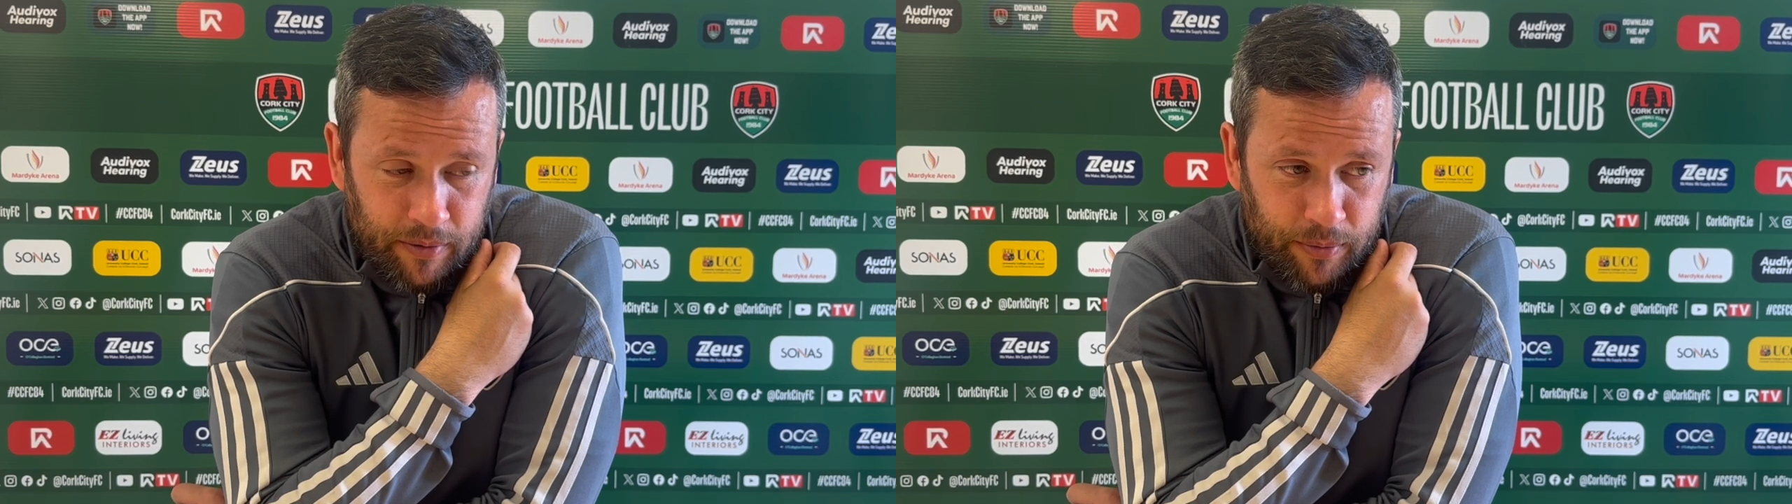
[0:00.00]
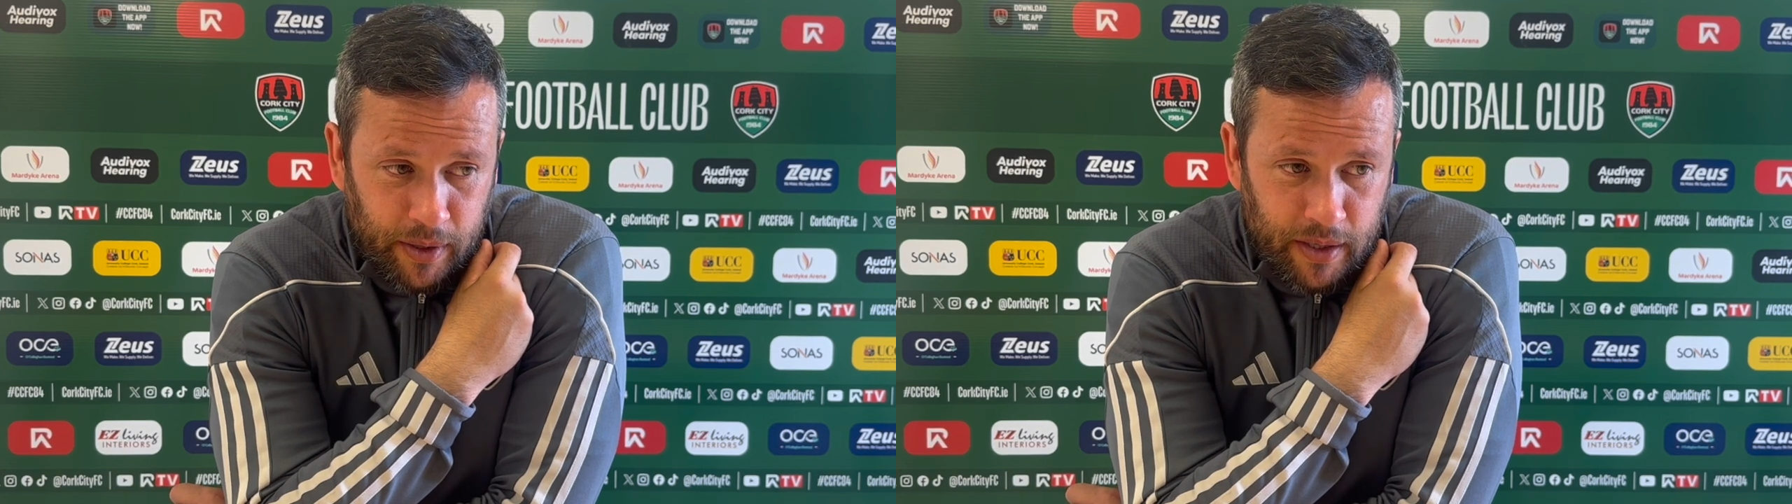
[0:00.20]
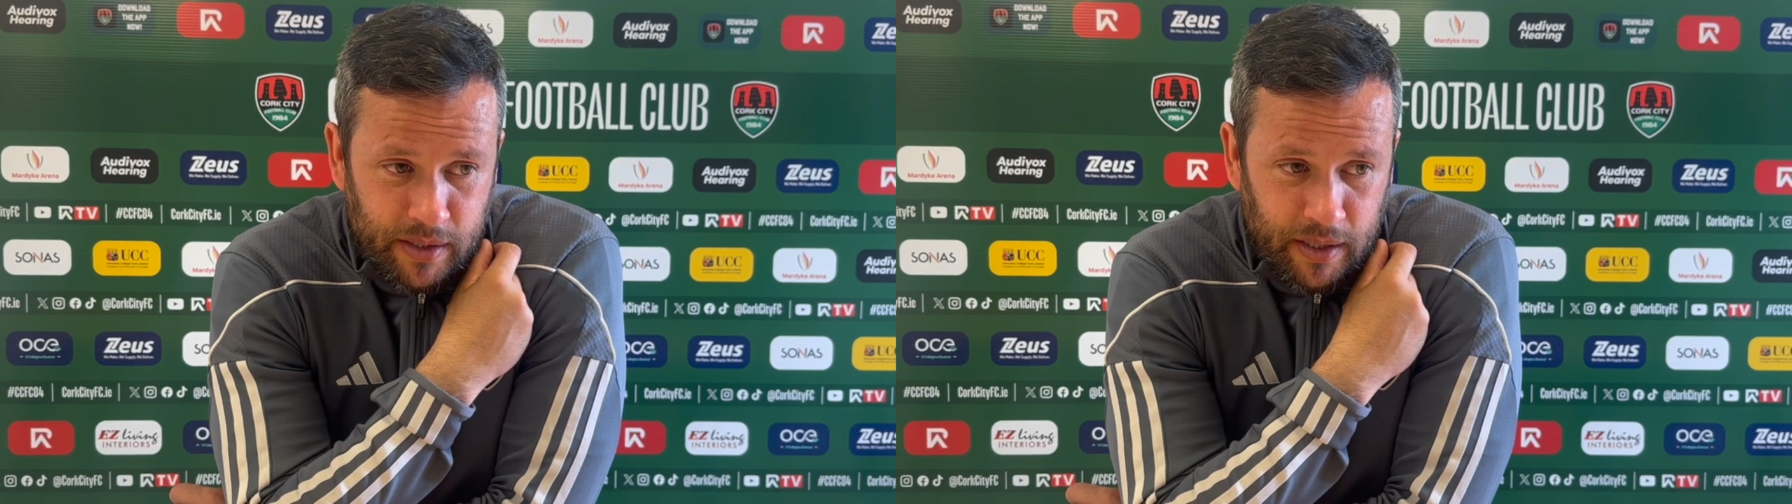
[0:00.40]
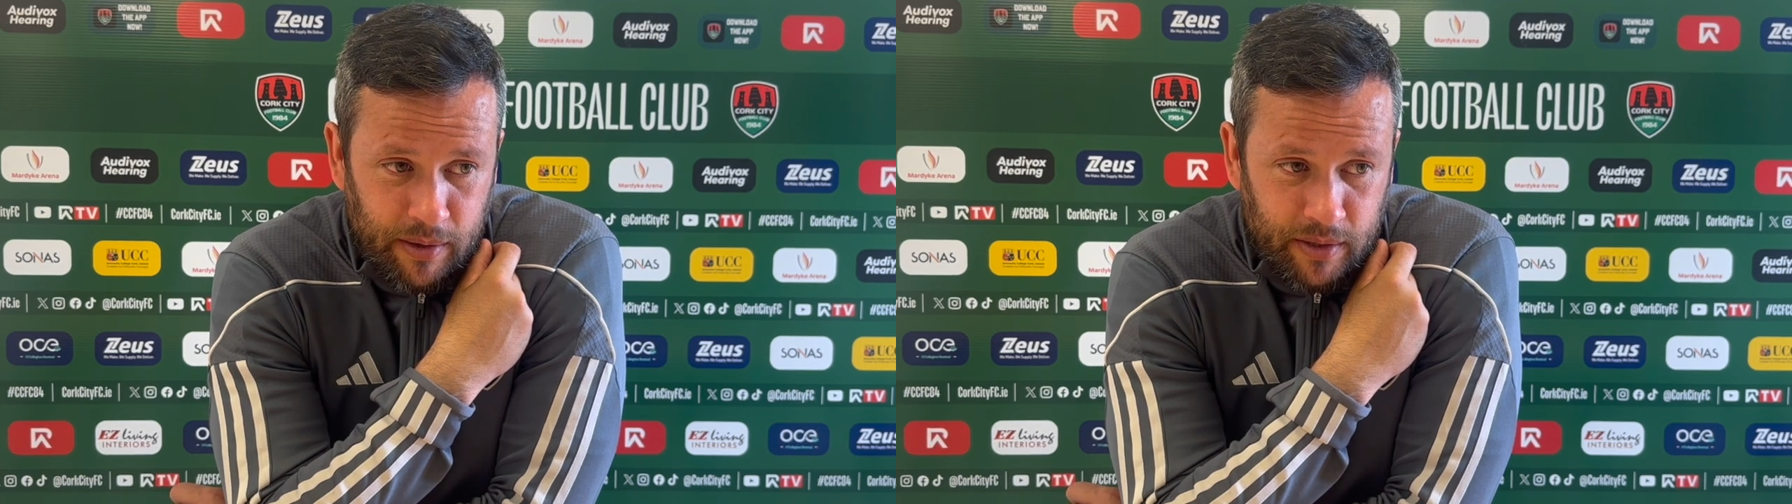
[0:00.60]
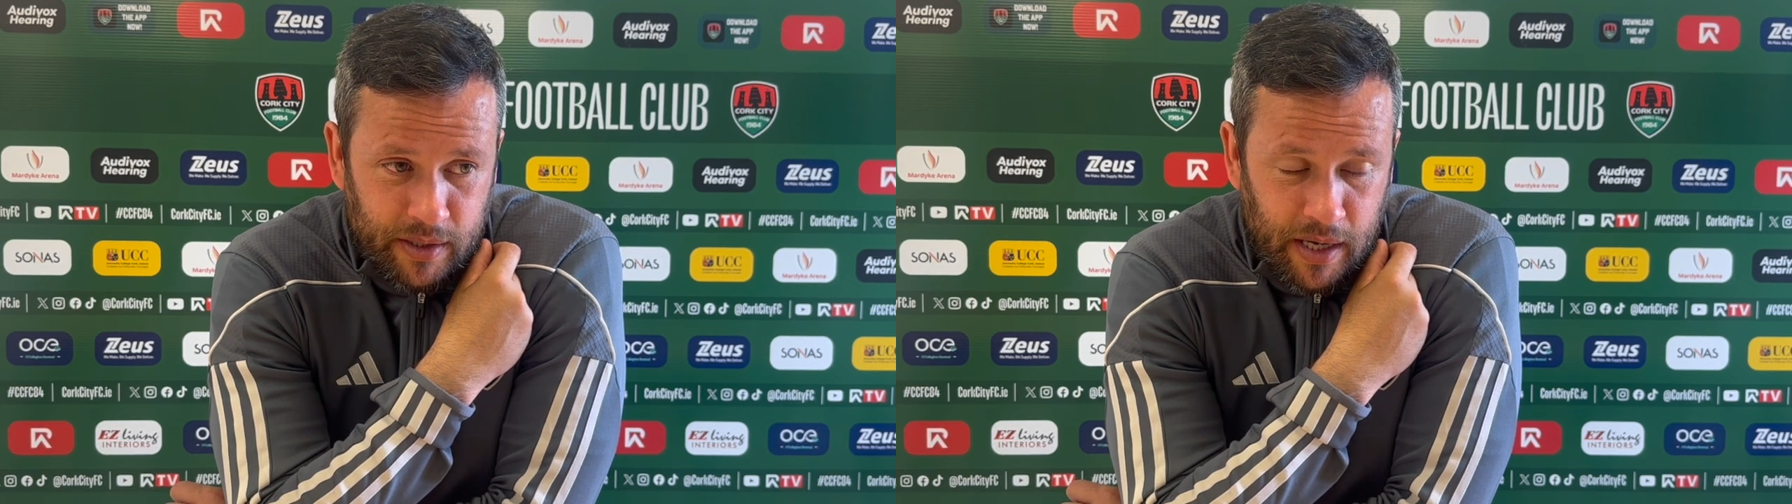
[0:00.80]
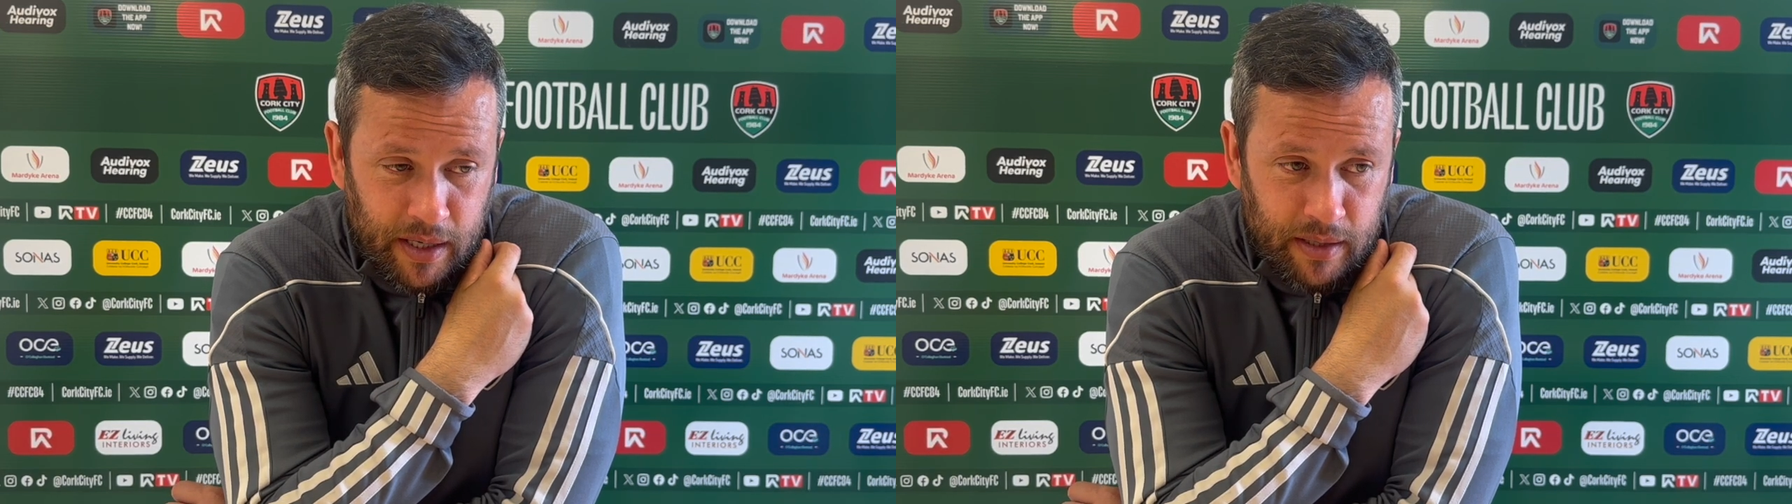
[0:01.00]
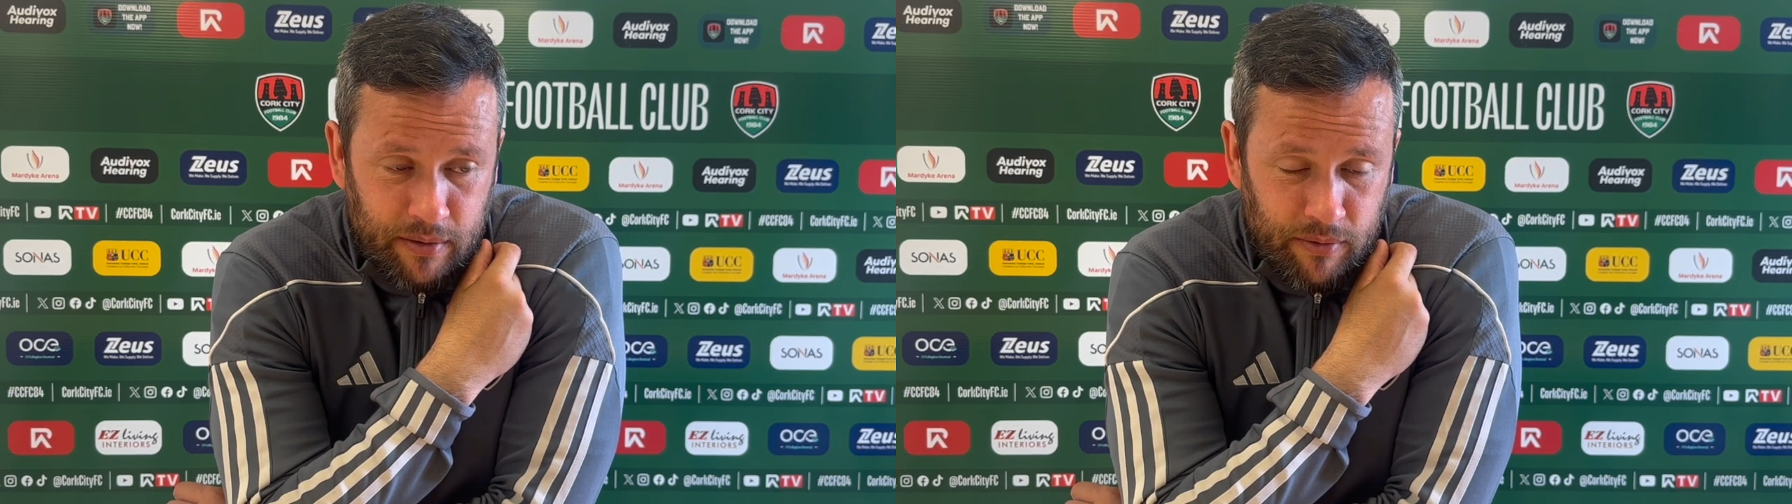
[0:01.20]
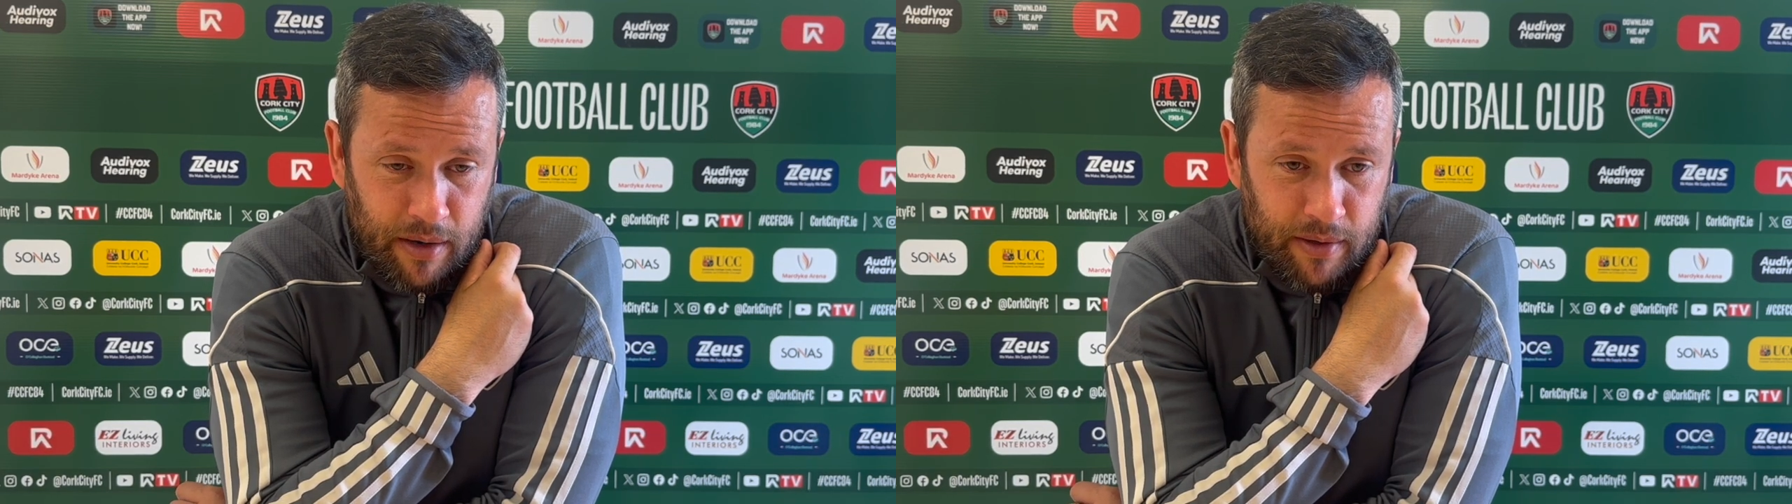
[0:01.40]
if we can see out the second
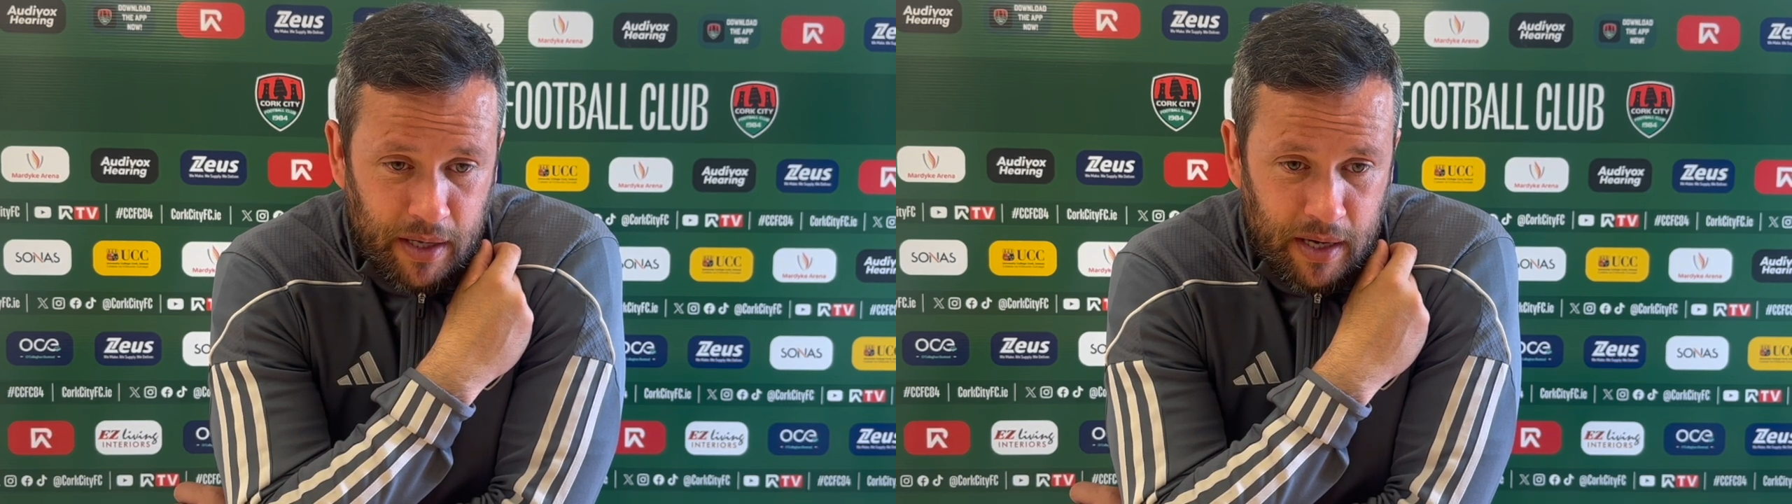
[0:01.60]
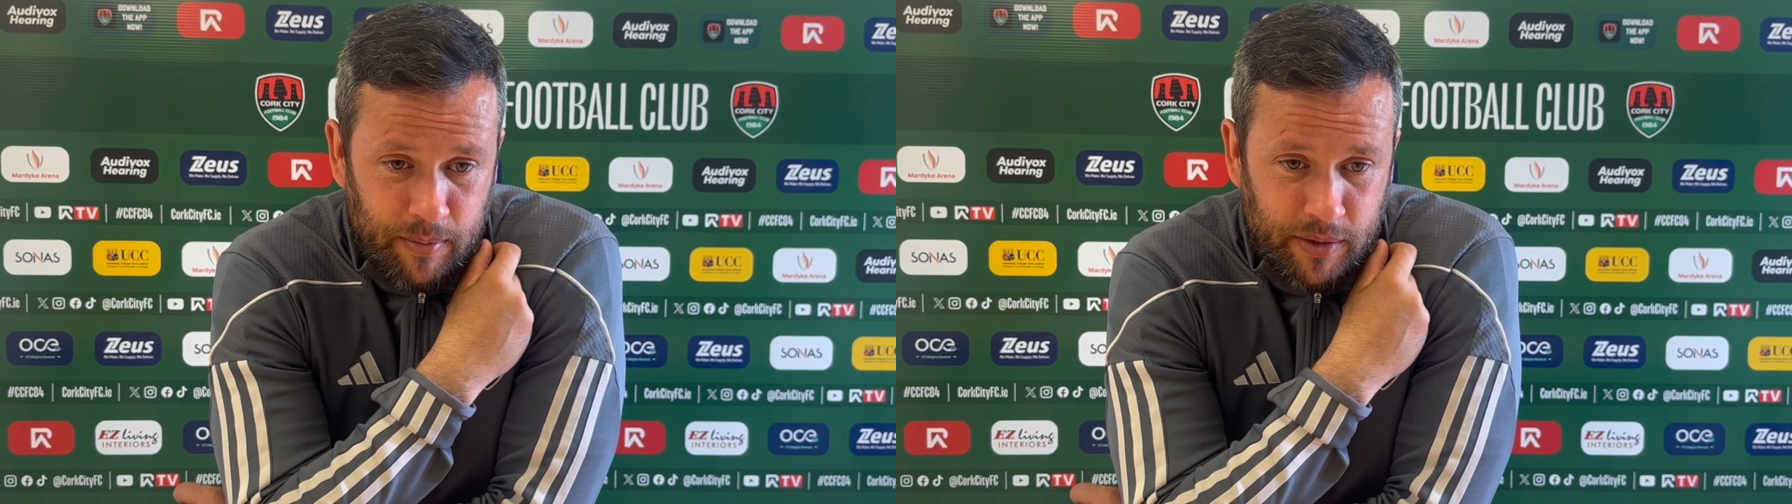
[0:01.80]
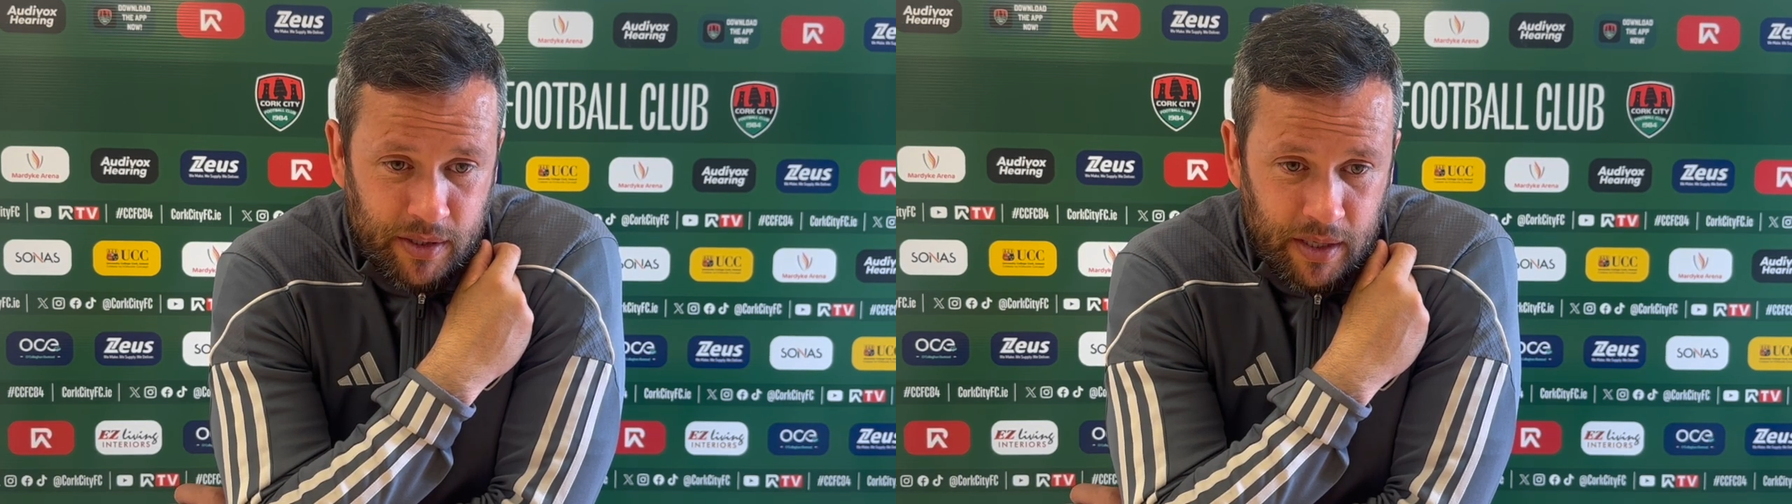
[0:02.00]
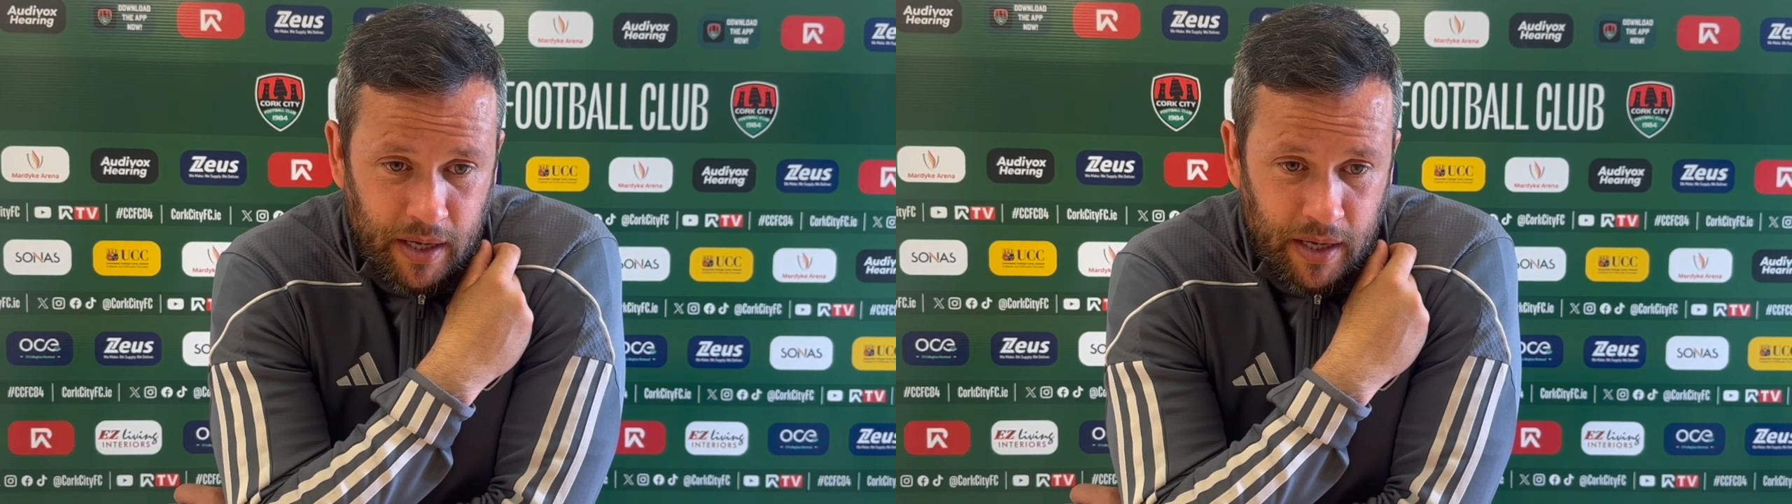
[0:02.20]
round of games,